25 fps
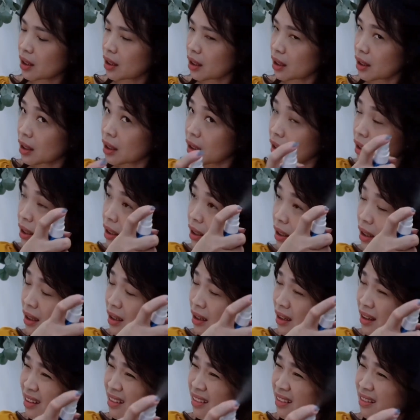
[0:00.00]

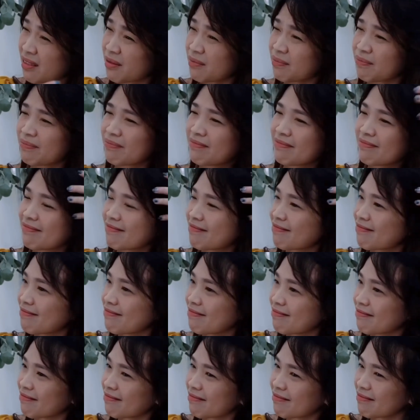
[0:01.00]

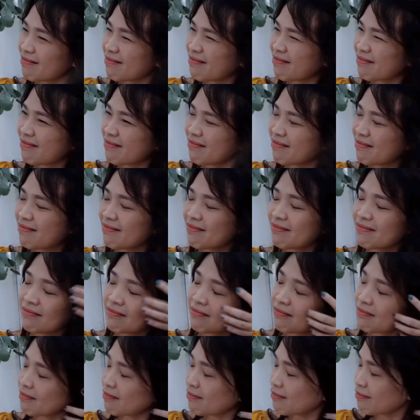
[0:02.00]

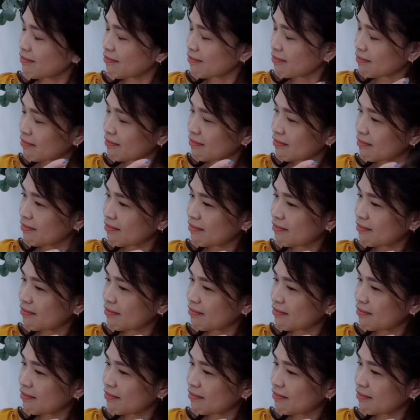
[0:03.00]
[no speech]